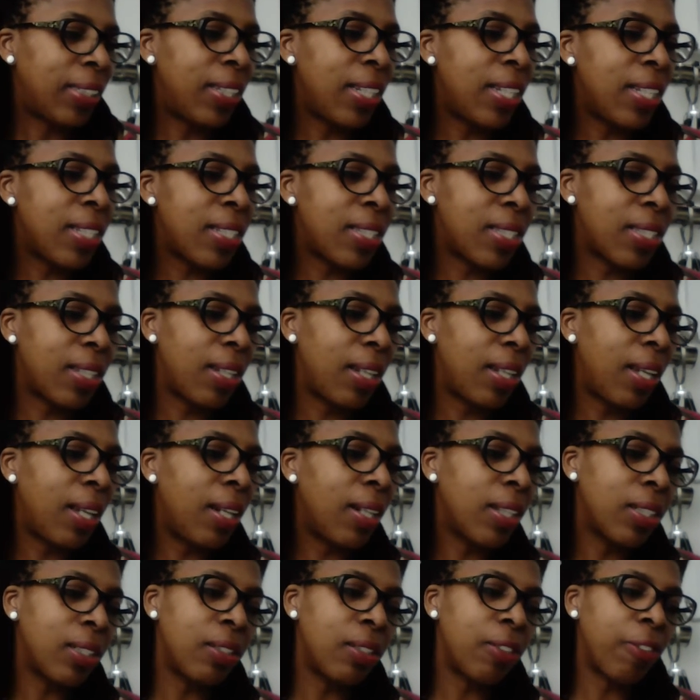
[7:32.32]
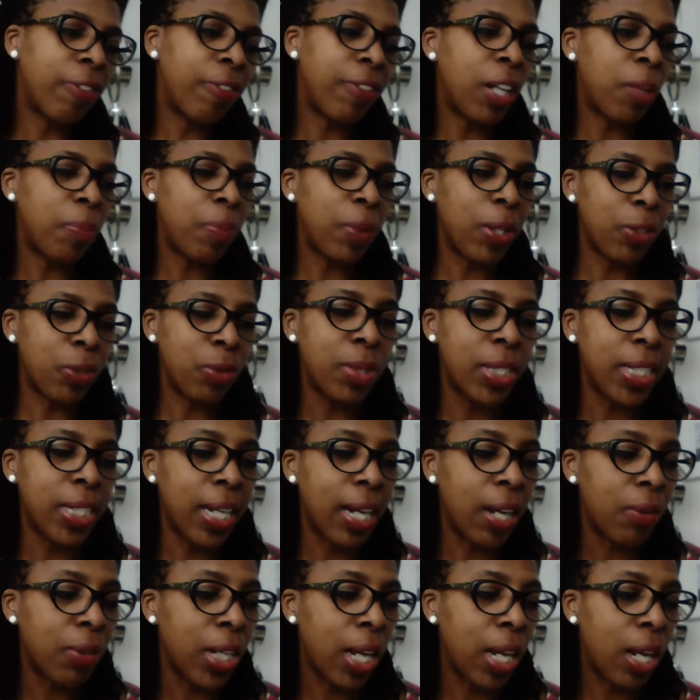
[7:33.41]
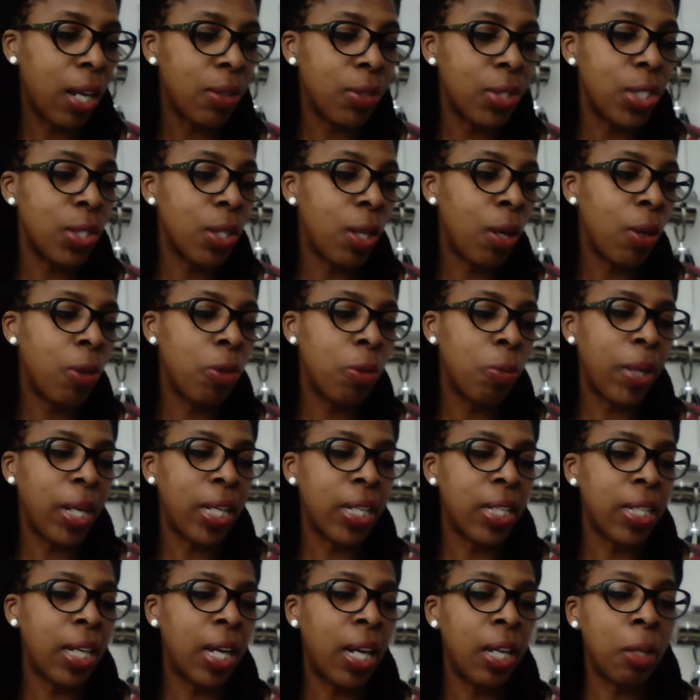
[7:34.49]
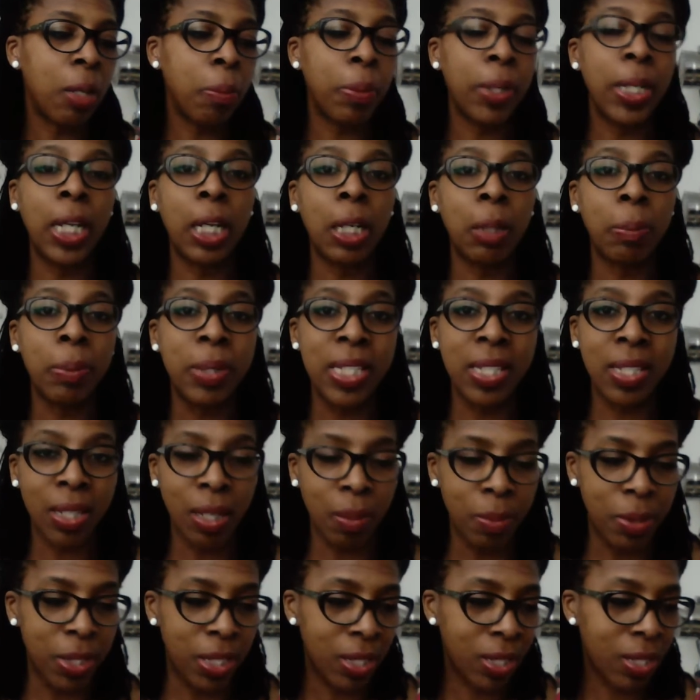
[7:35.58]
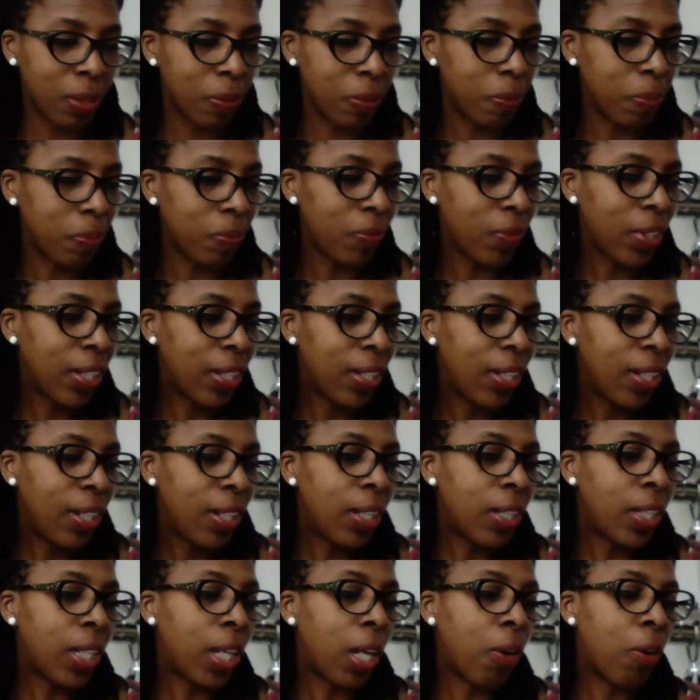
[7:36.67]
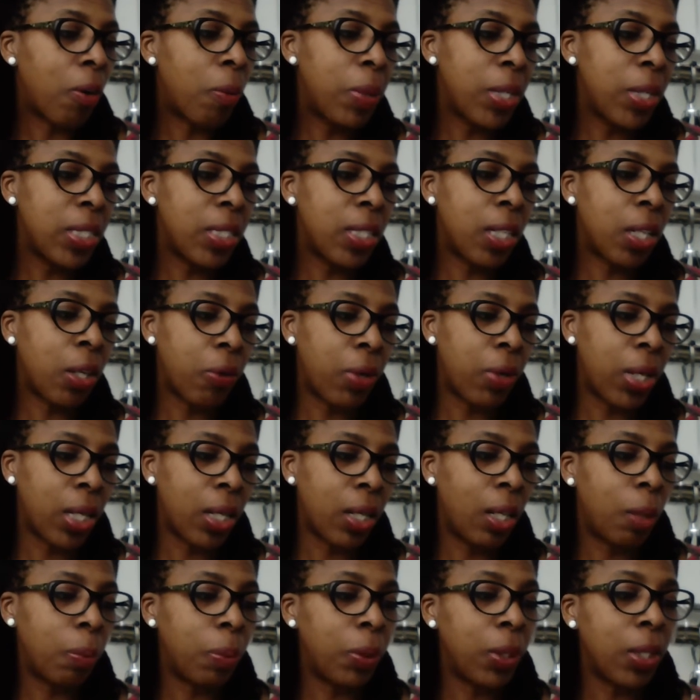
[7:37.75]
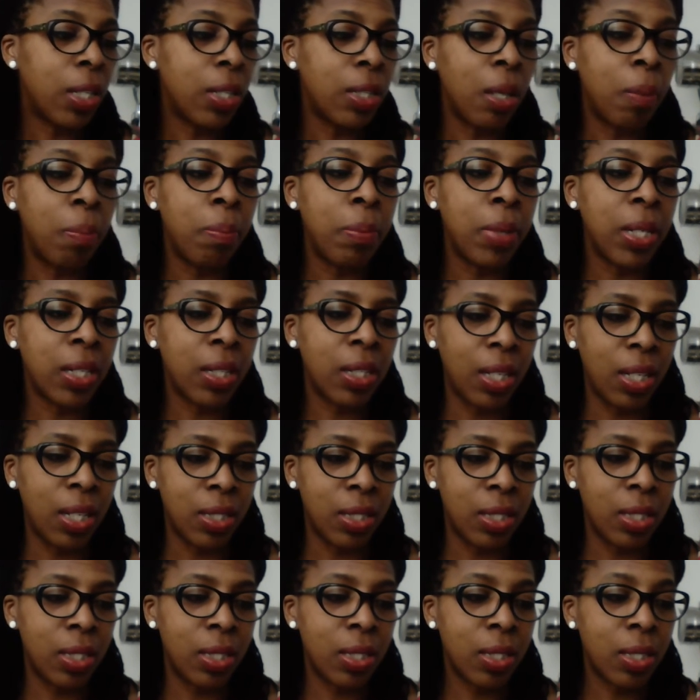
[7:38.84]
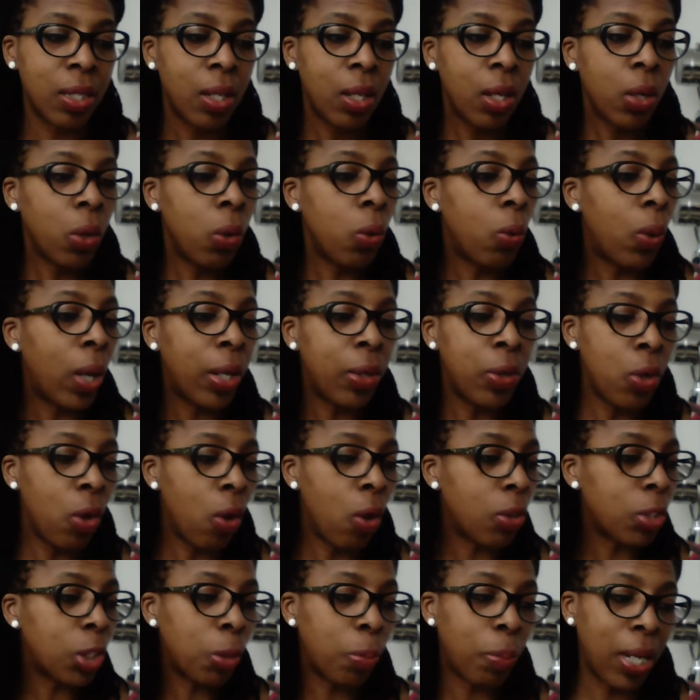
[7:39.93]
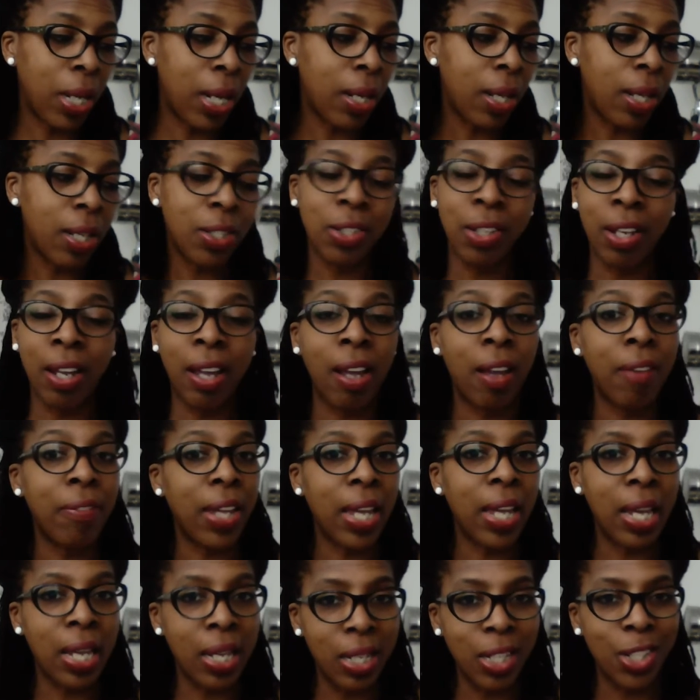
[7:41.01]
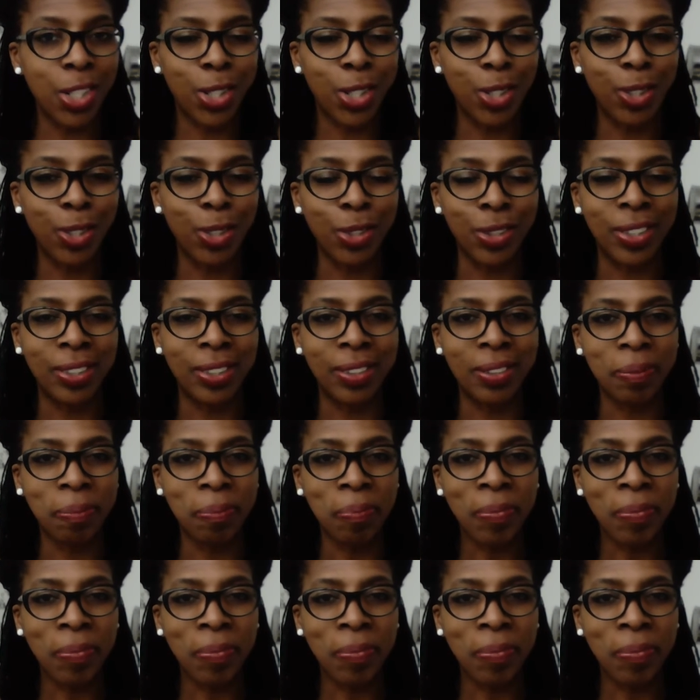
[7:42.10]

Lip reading: this elegant 5-bedroom townhouse is owned by Guy and Penelope Summers. They are a busy career couple in their mid-30s who are not planning to have any children.